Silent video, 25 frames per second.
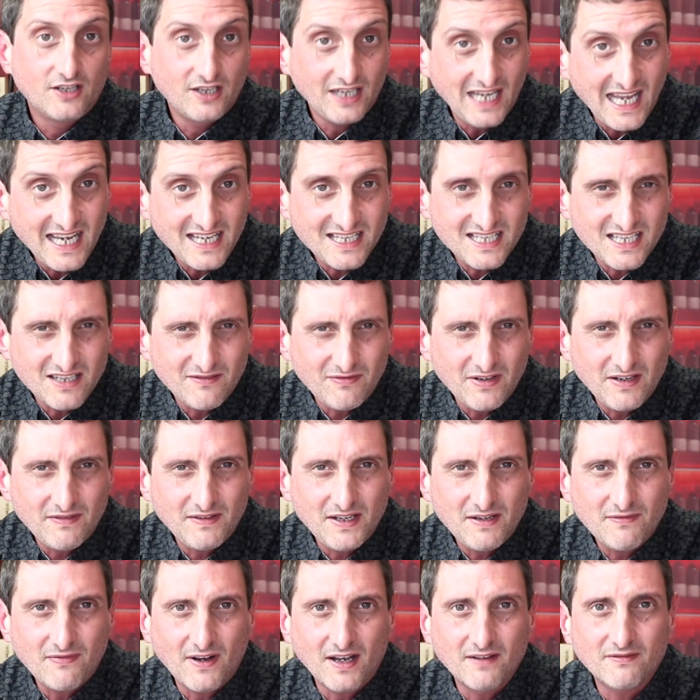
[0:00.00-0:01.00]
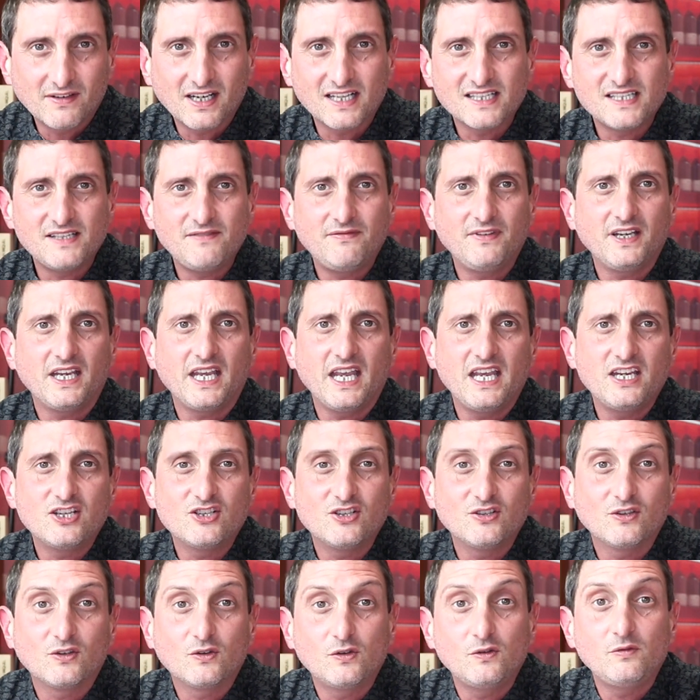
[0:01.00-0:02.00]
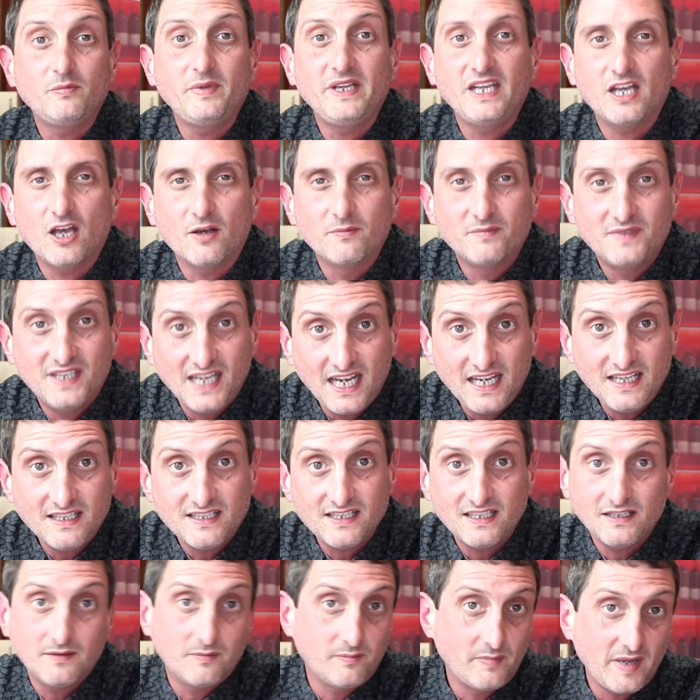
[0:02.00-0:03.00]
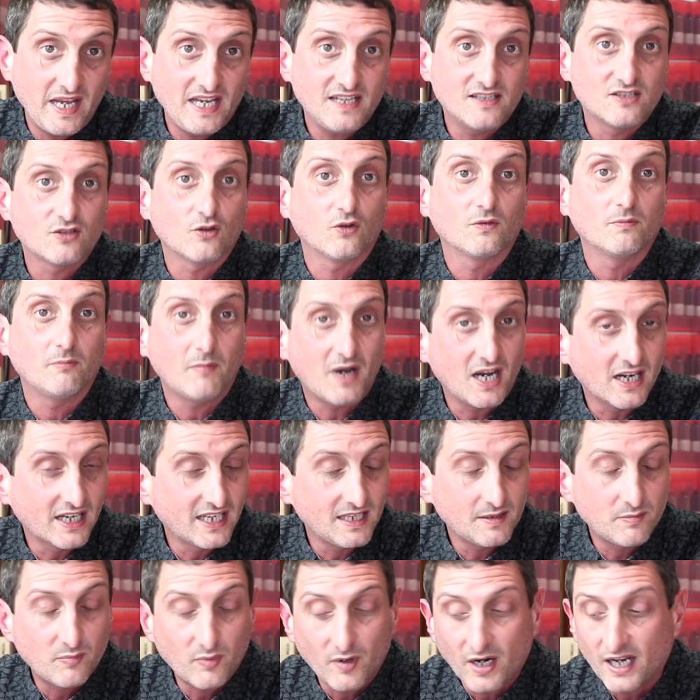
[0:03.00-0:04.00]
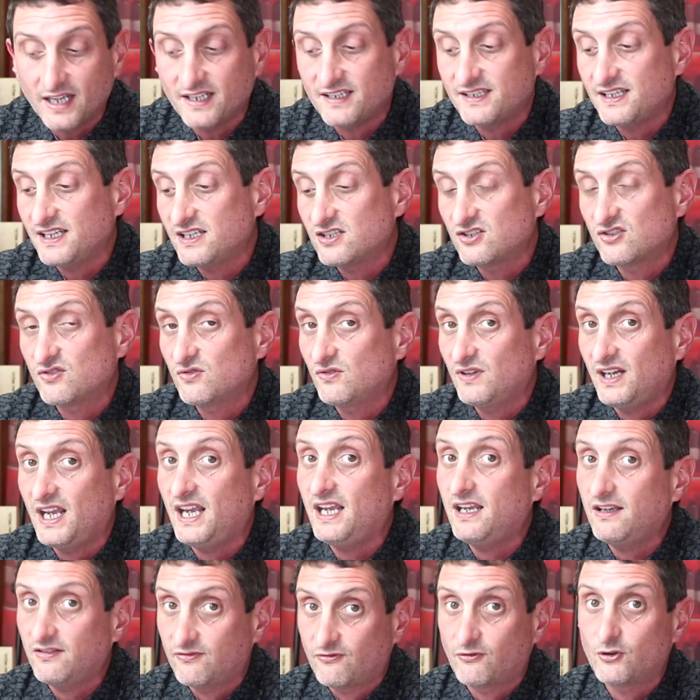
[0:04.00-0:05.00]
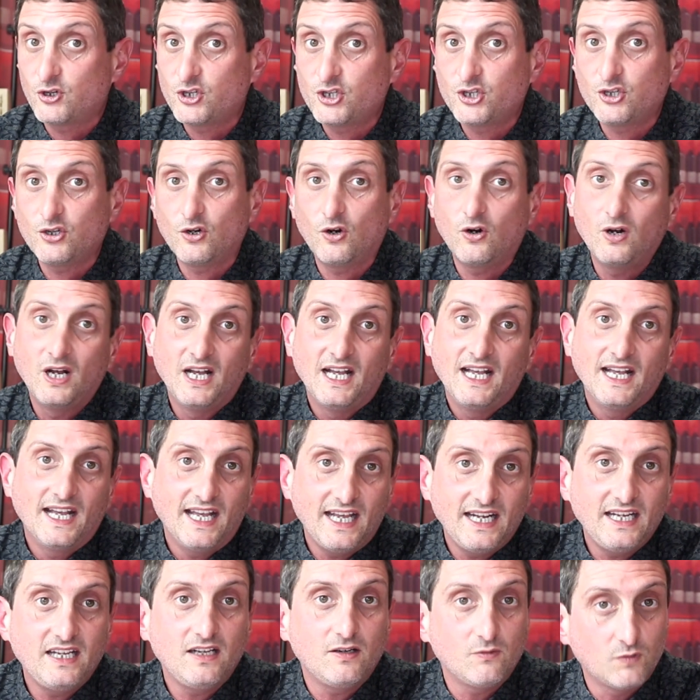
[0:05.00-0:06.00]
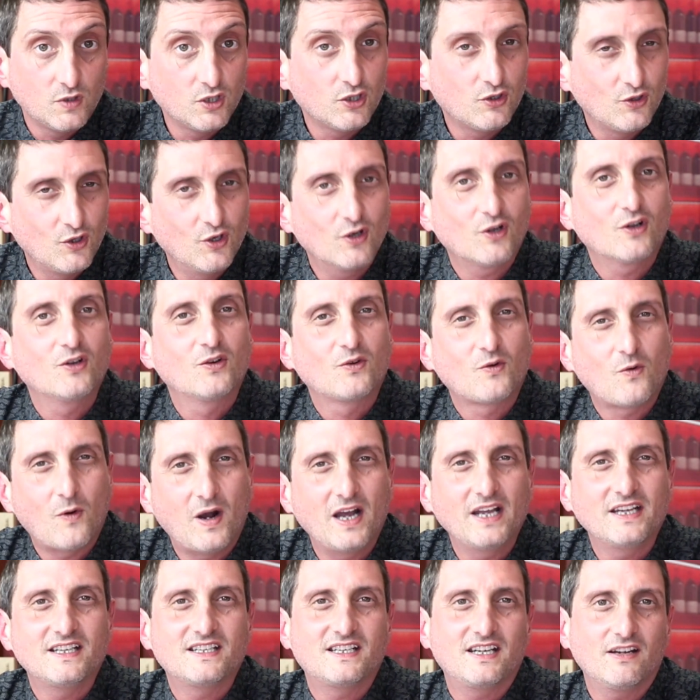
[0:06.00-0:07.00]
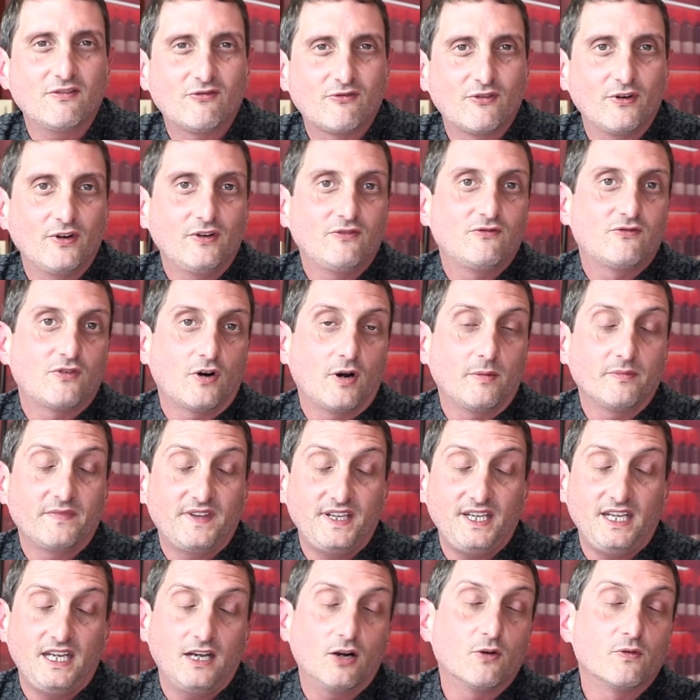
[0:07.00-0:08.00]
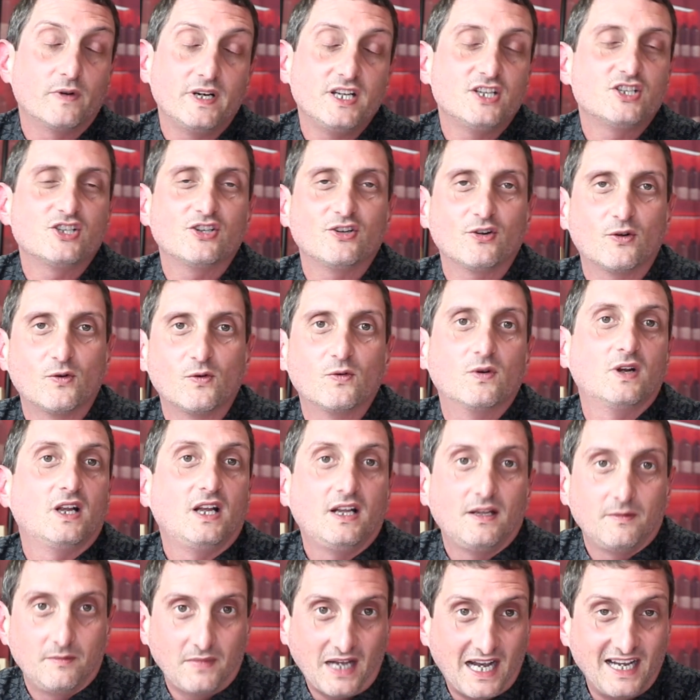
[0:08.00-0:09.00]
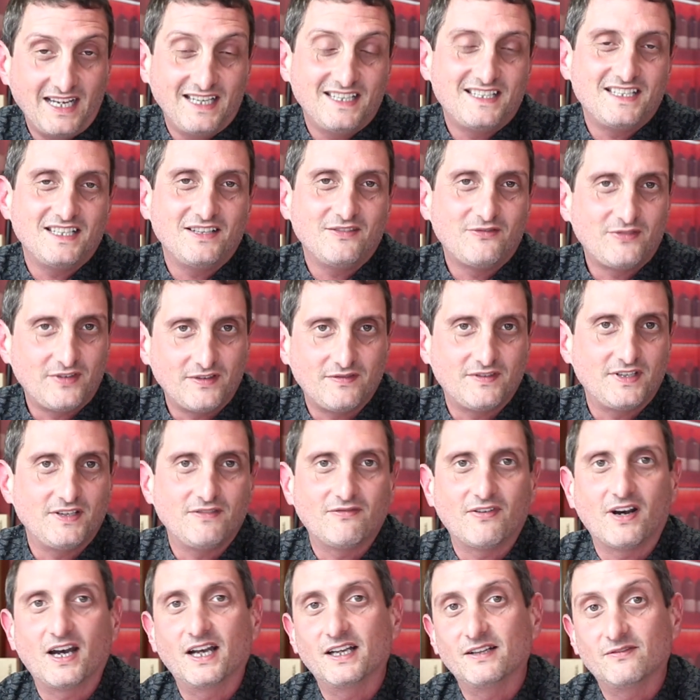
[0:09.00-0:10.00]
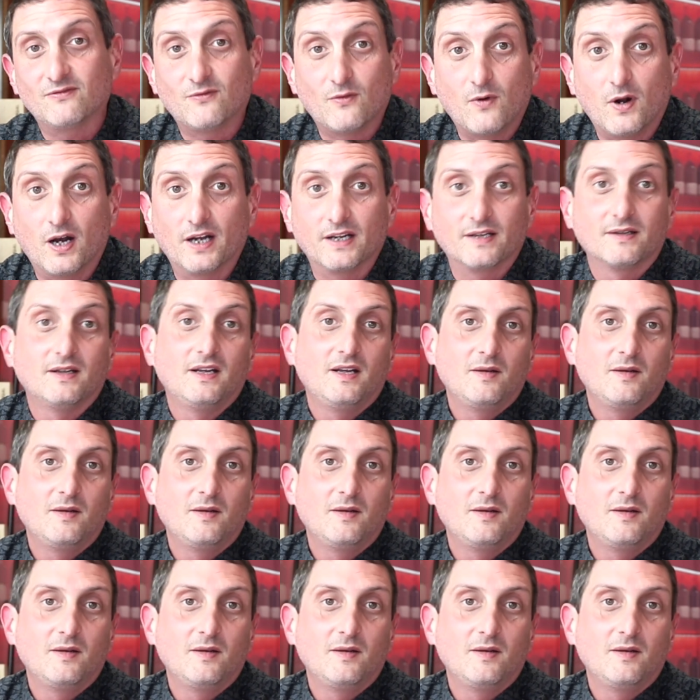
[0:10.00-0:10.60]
The 1855 classification could be updated based on market prices today for sure, and it would look quite different from the original 1855 one.